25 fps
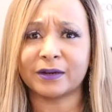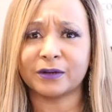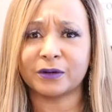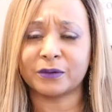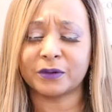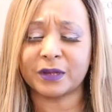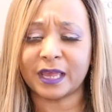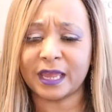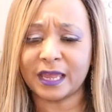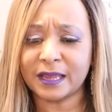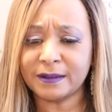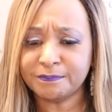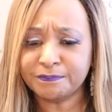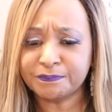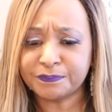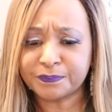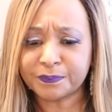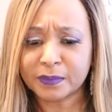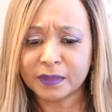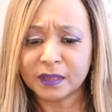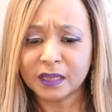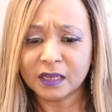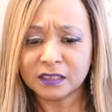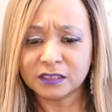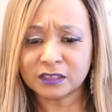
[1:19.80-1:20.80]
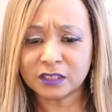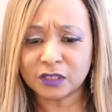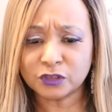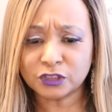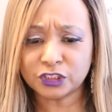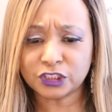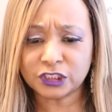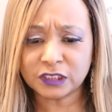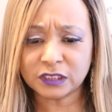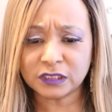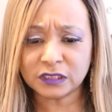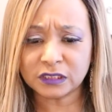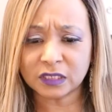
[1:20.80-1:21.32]
it, okay? So
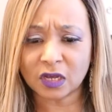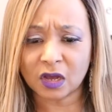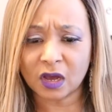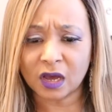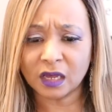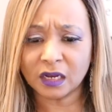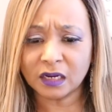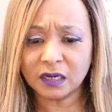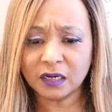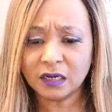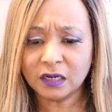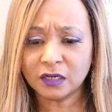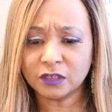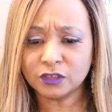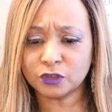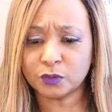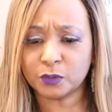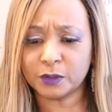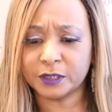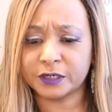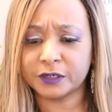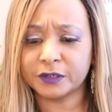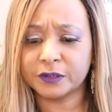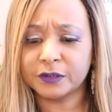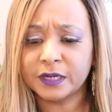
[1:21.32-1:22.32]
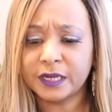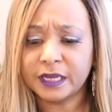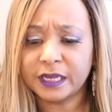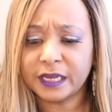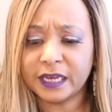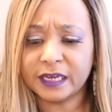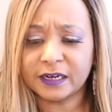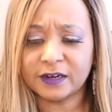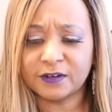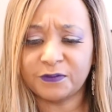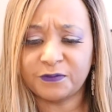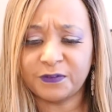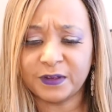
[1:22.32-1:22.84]
she's on Twitter
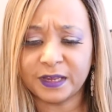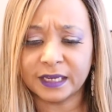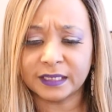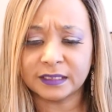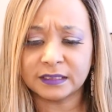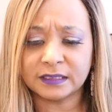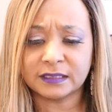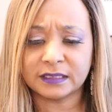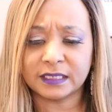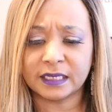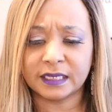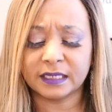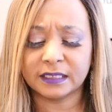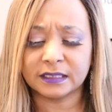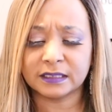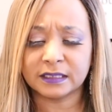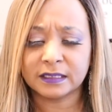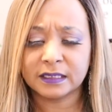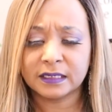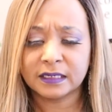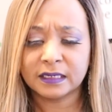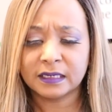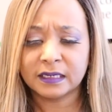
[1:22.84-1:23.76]
and a fan says,